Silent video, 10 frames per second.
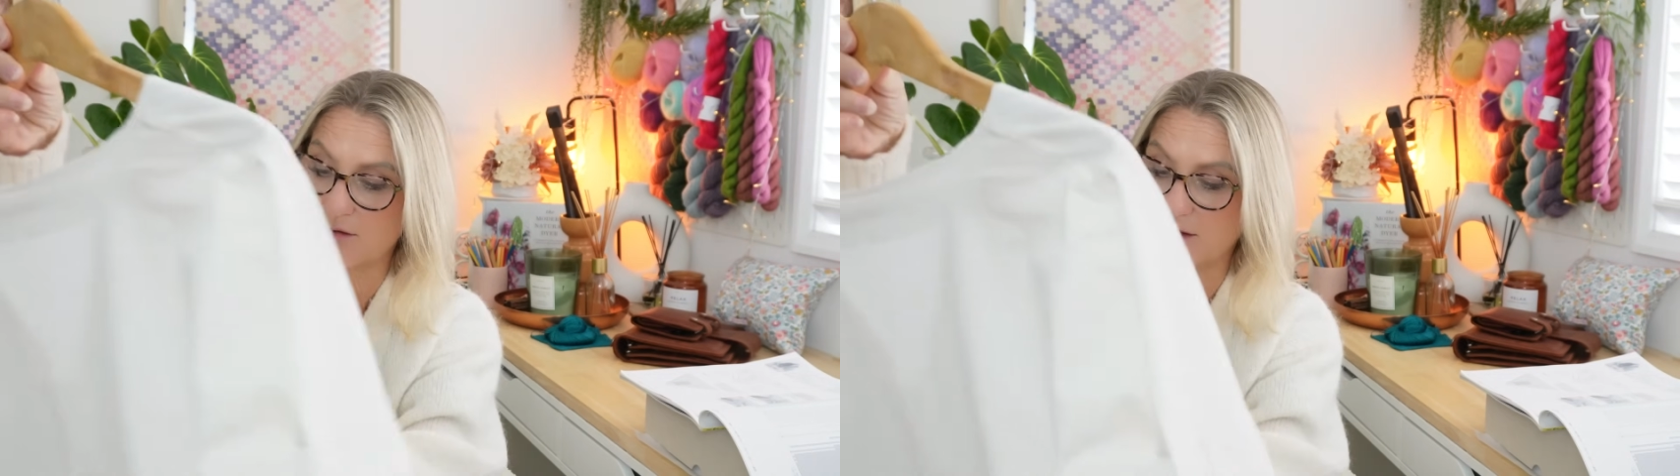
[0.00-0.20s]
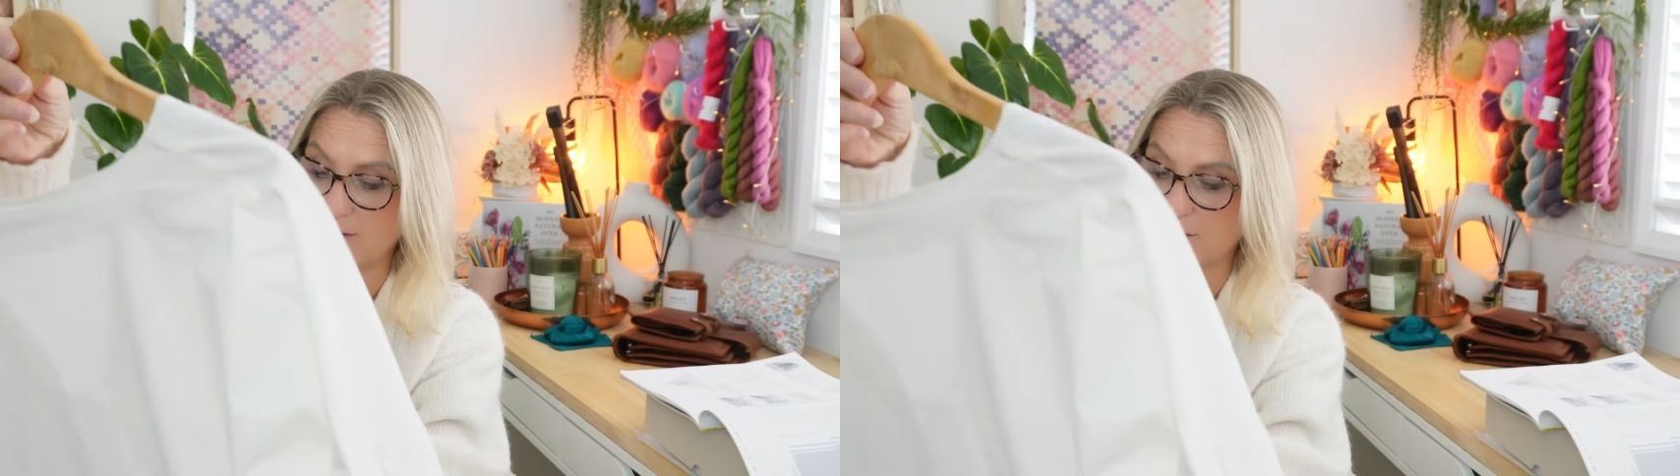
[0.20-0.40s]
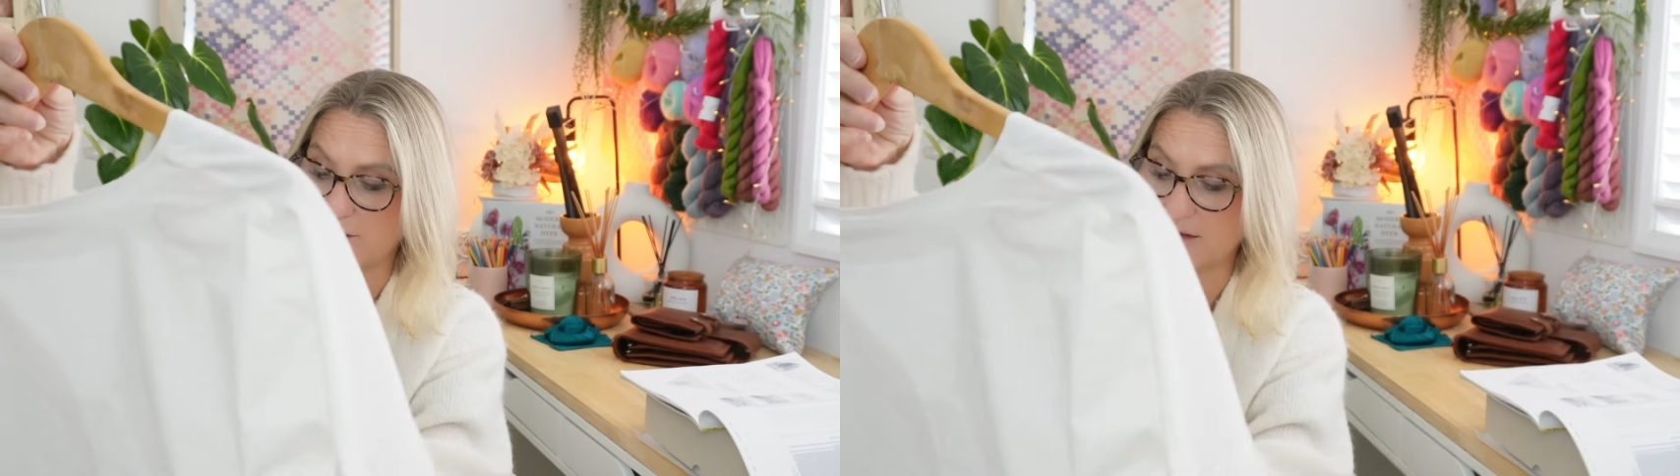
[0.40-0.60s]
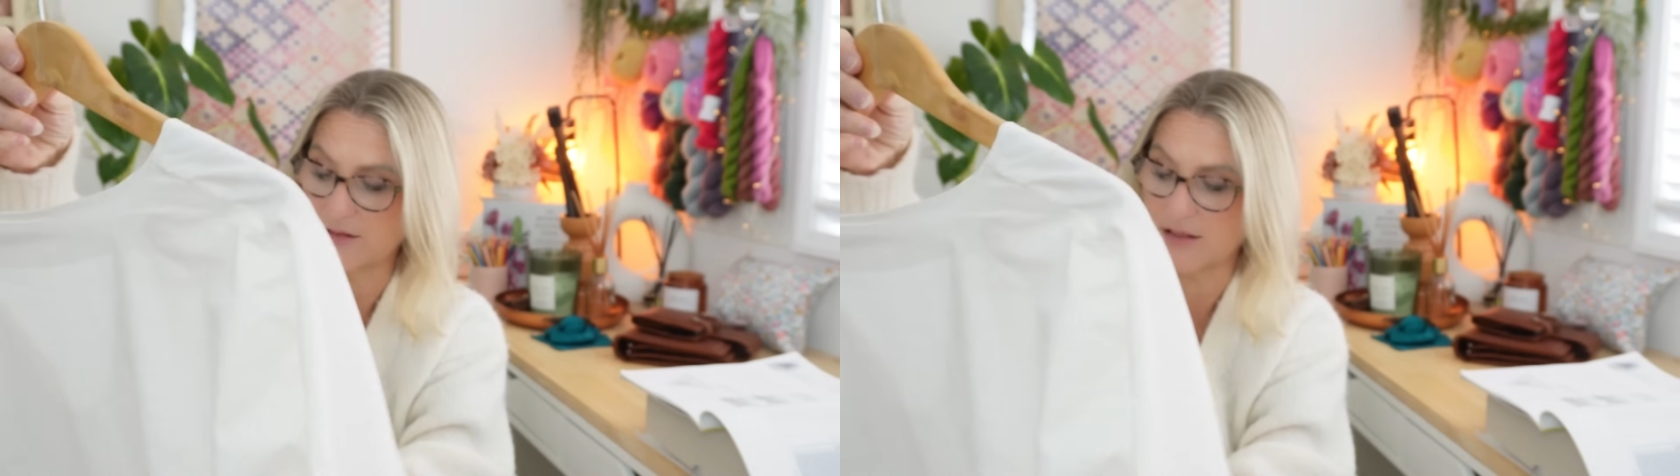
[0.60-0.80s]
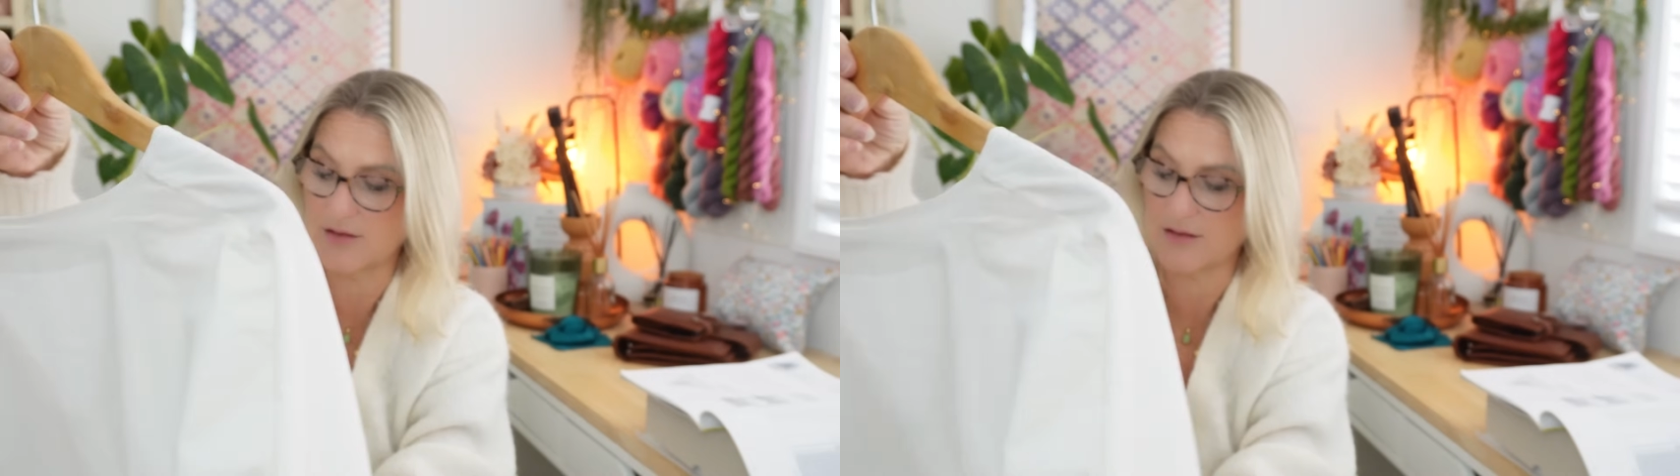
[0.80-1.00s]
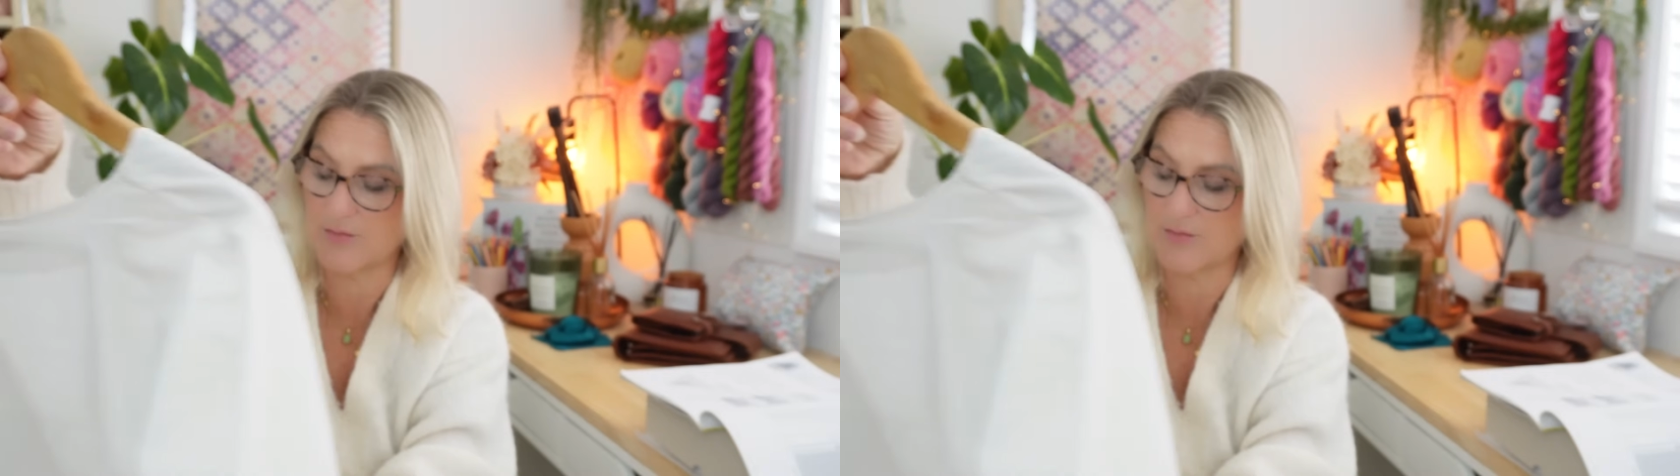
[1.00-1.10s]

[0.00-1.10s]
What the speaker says: a couple of months ago.